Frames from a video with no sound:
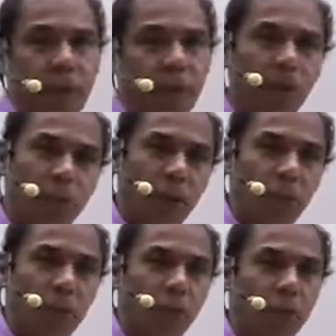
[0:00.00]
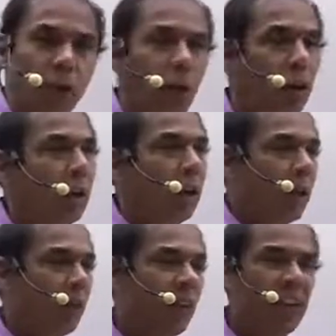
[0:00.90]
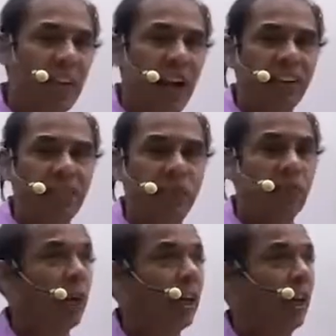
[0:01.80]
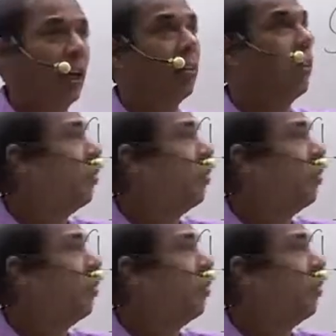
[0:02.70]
p.m. tomorrow. So, if any action is going on